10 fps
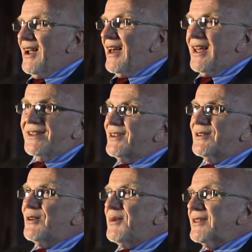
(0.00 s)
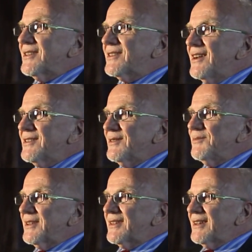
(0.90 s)
And I didn't know about this custom,
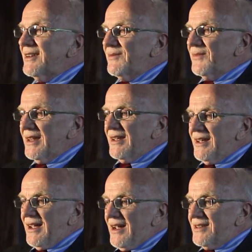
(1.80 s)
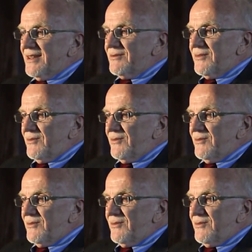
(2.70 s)
but I said,